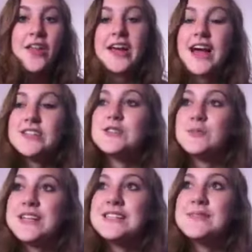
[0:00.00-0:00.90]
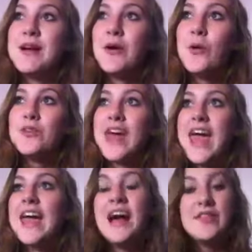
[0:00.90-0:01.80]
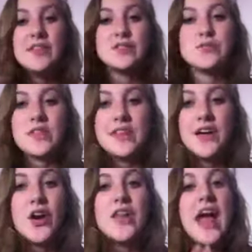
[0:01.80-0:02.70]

Like, I just wasted my whole day. This is really good.